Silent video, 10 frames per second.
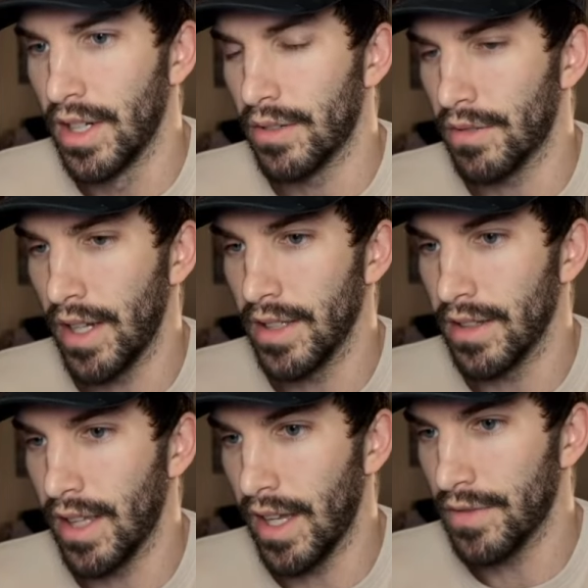right?
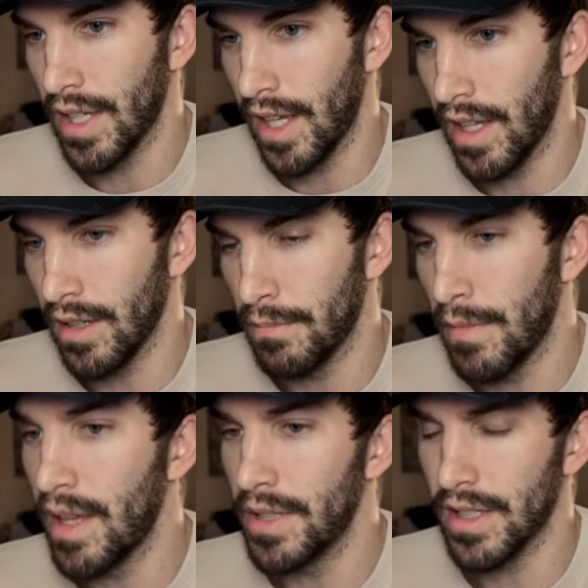Left, head, and
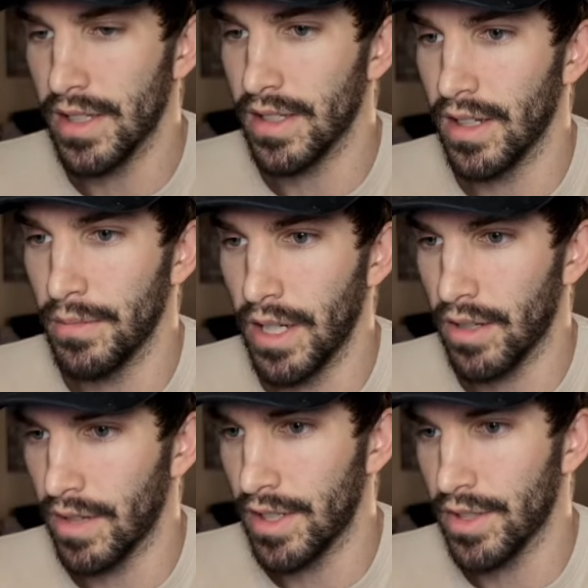maybe this is going to be
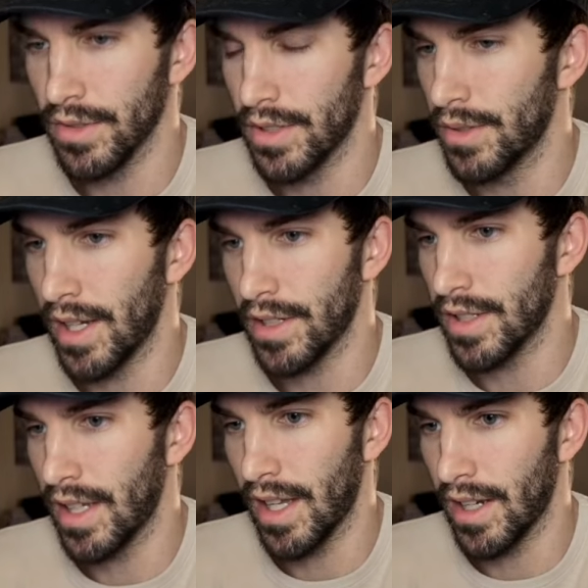our right shoulder to
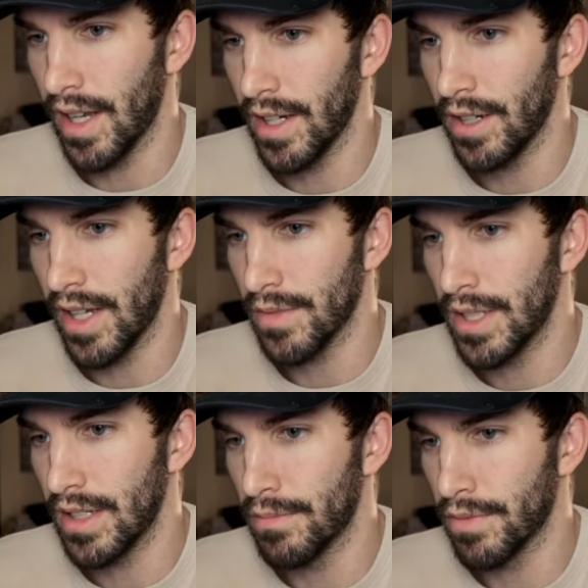actually head higher as we
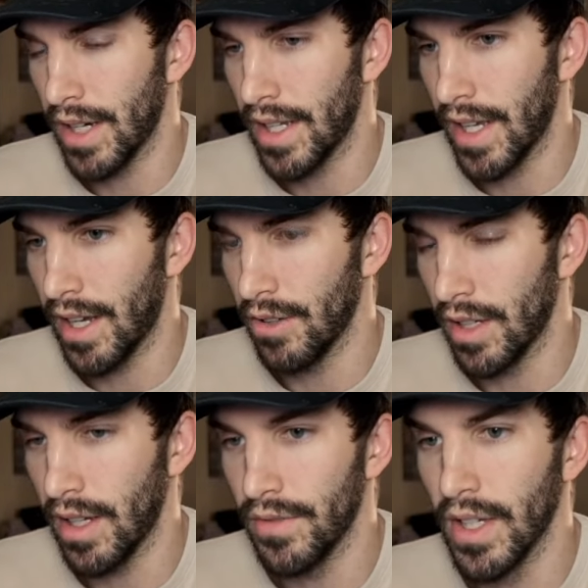did break out
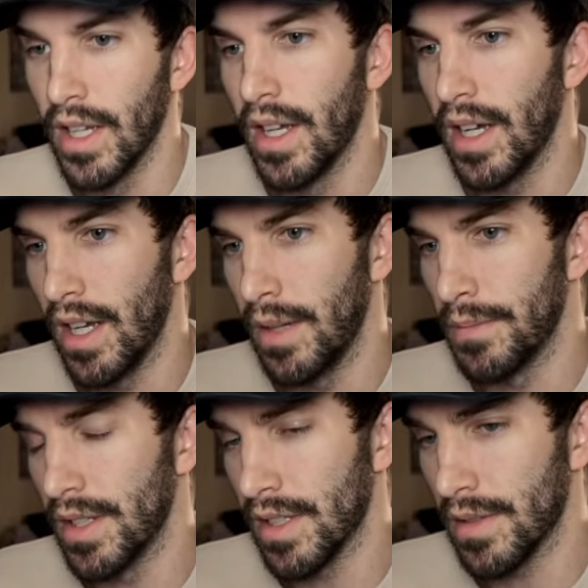of
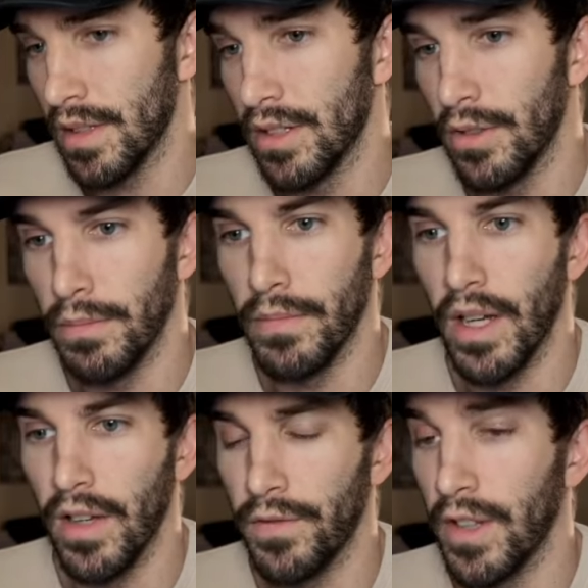um, this little
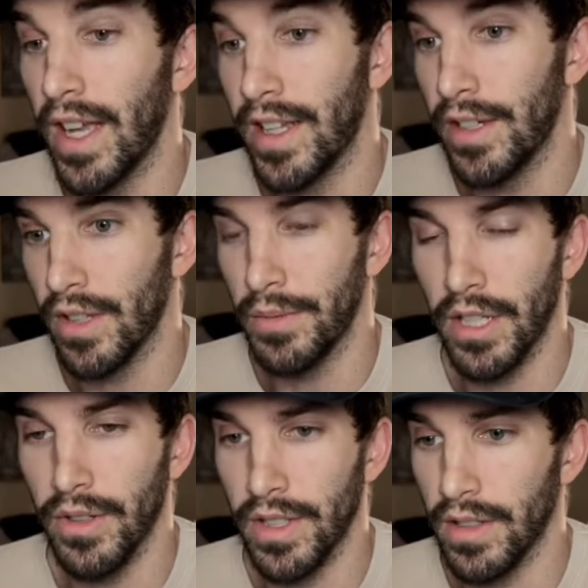uh, flag here that we
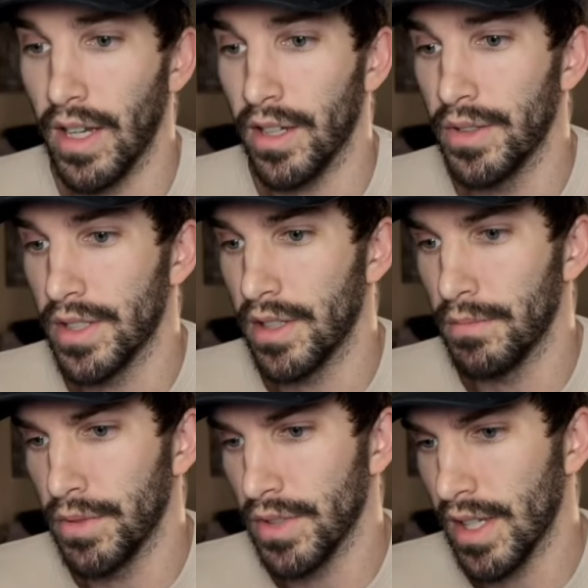go in, got going to the
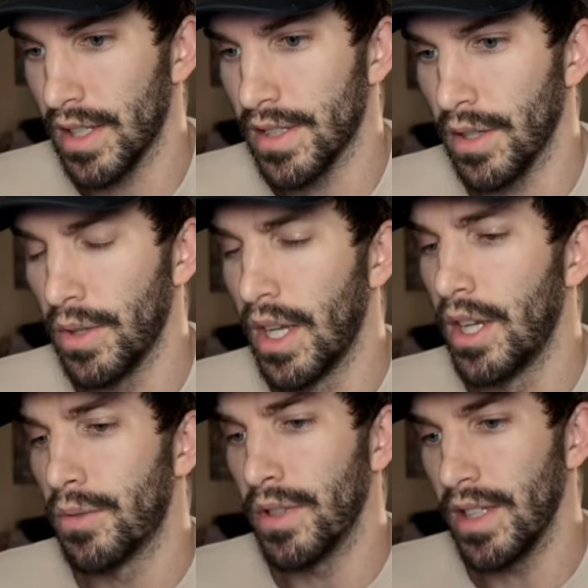bull side. So
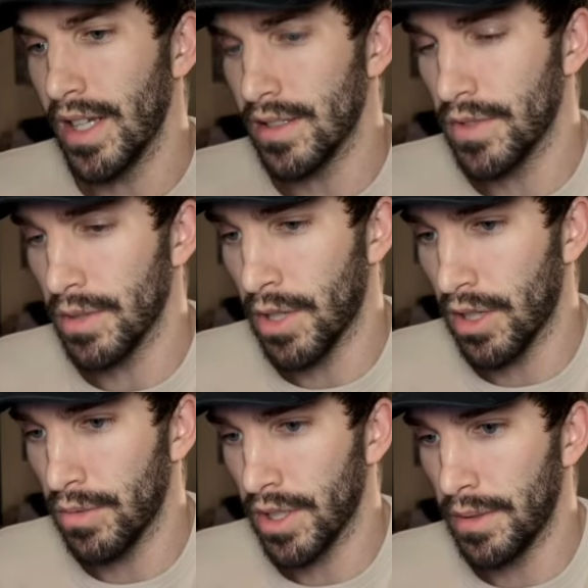really, as of
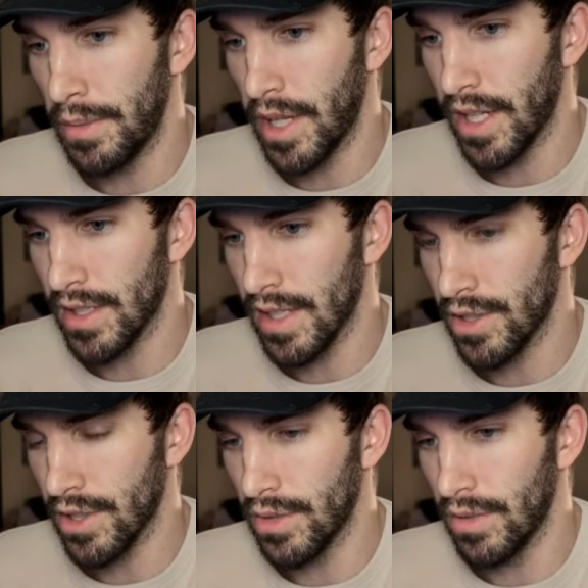tomorrow, we're going to be paying
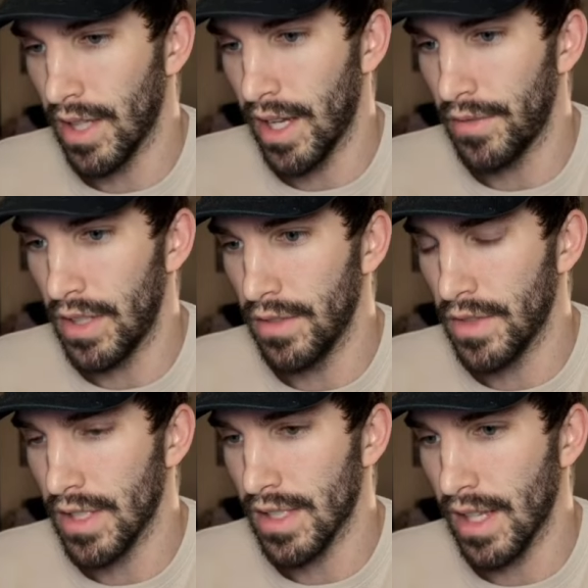attention to live if
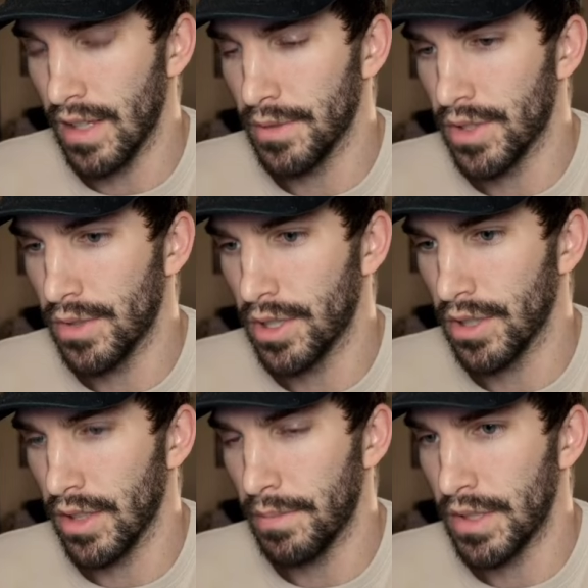this is able to
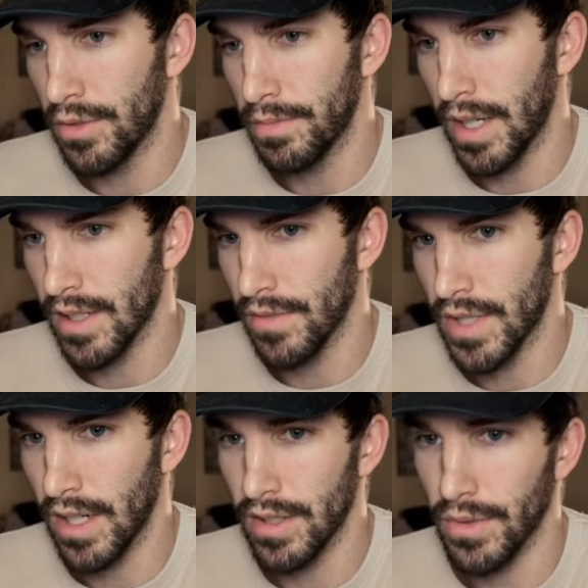curl up and do positive
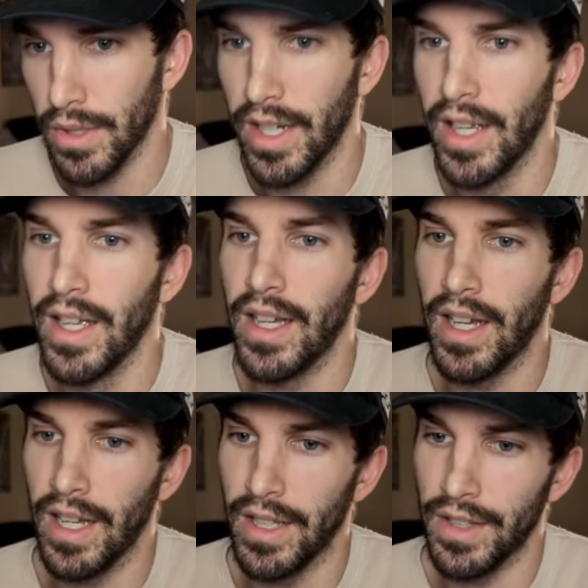territory.
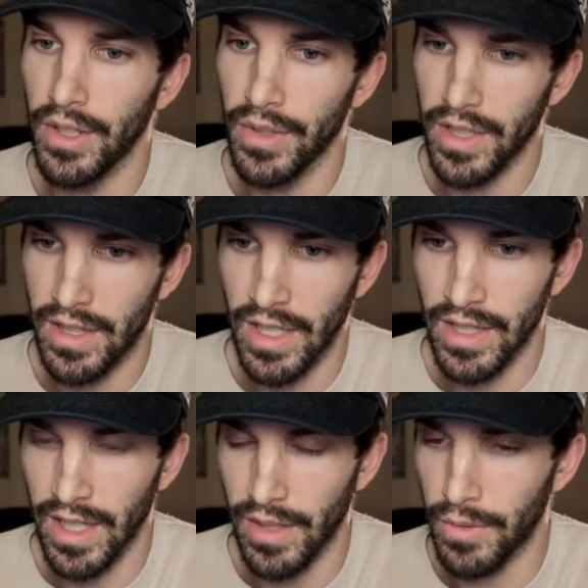Uh, the only
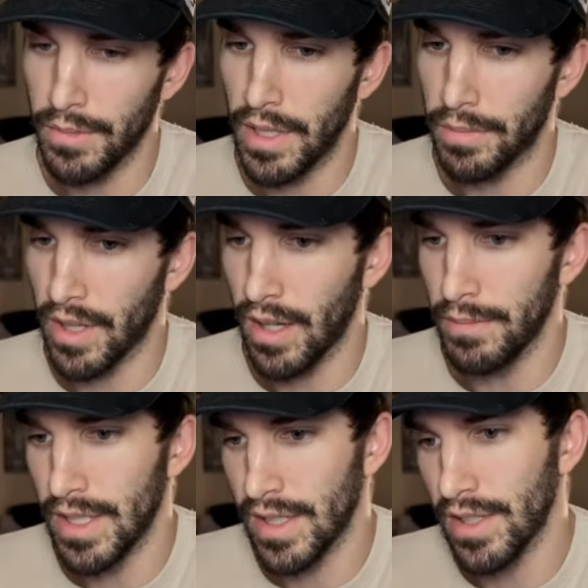thing that would be a
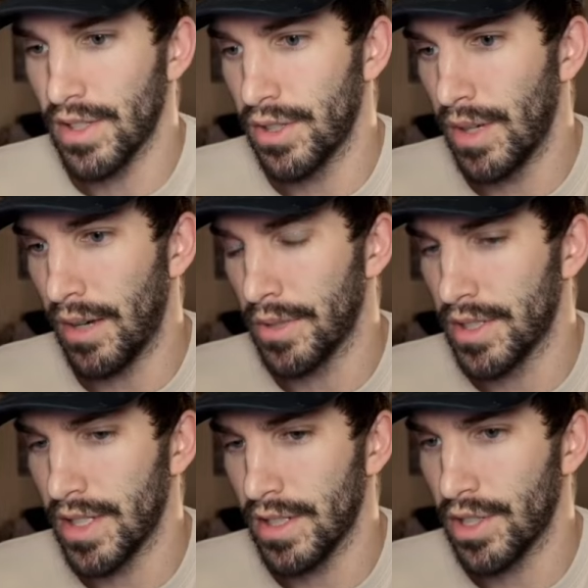problem is this two-hour
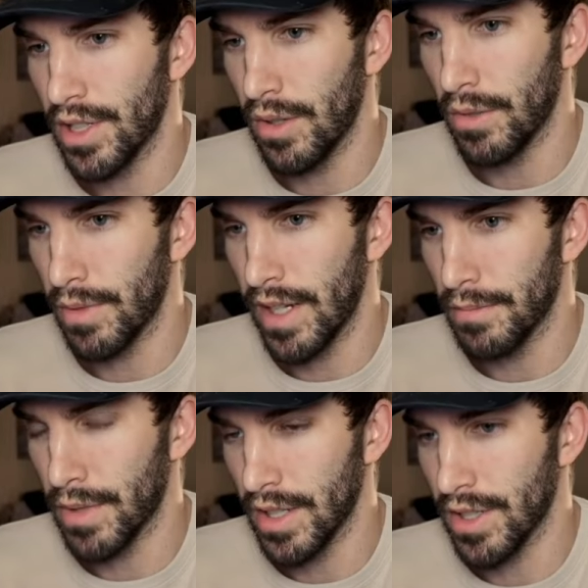did show a red
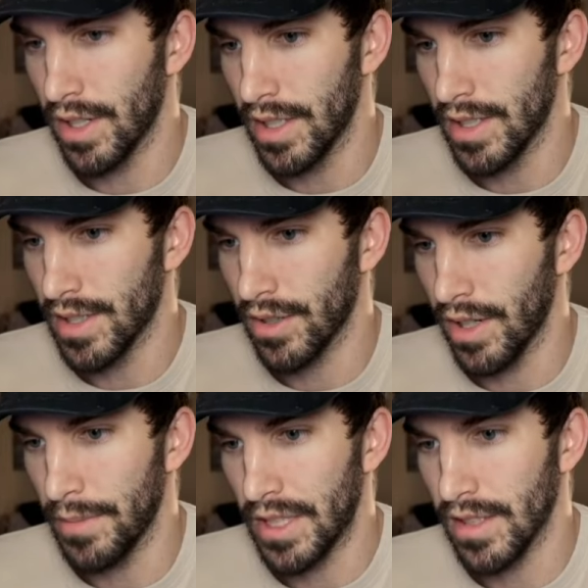impression on the
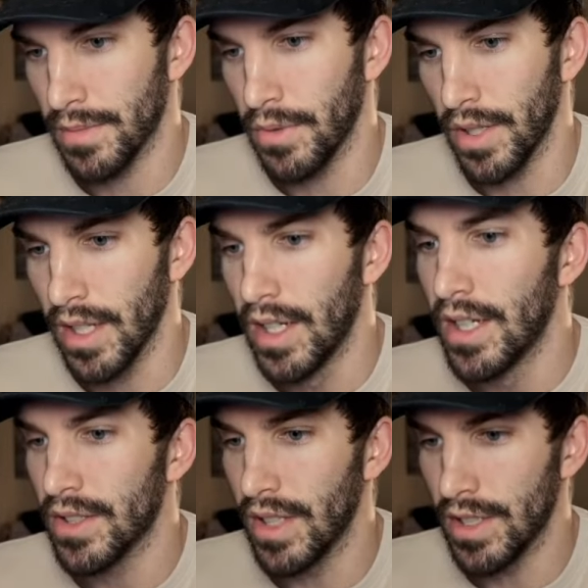histogram at this point.
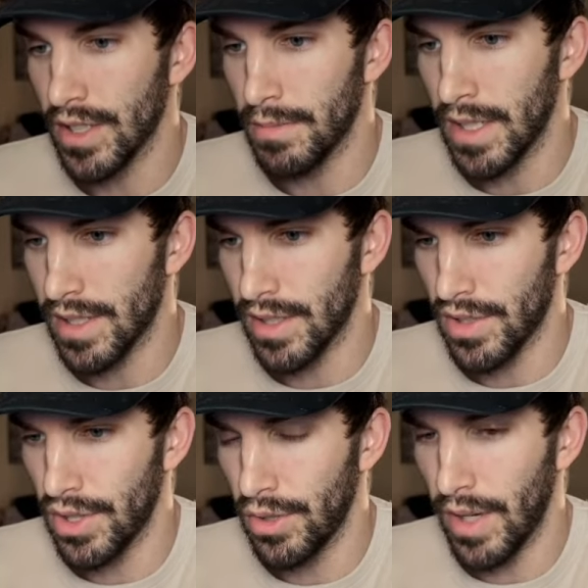So that just means this
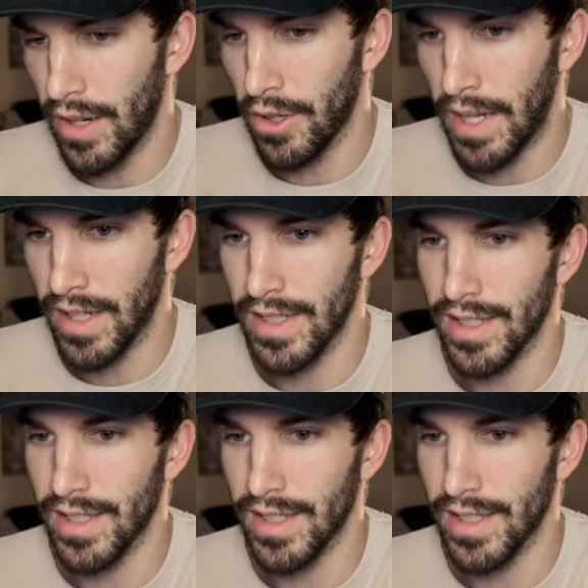two-hour MACD is